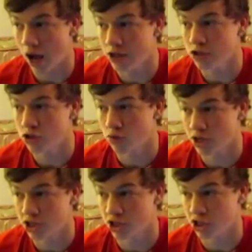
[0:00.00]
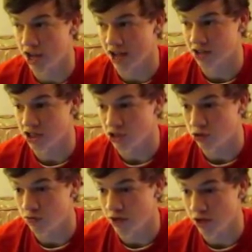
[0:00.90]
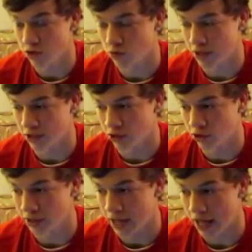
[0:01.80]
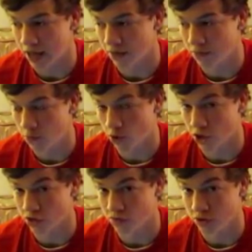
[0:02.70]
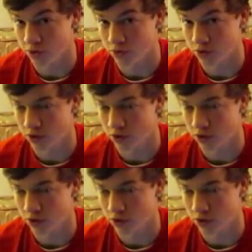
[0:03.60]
used to watch the Janowskins YouTube videos when they literally had 400 views,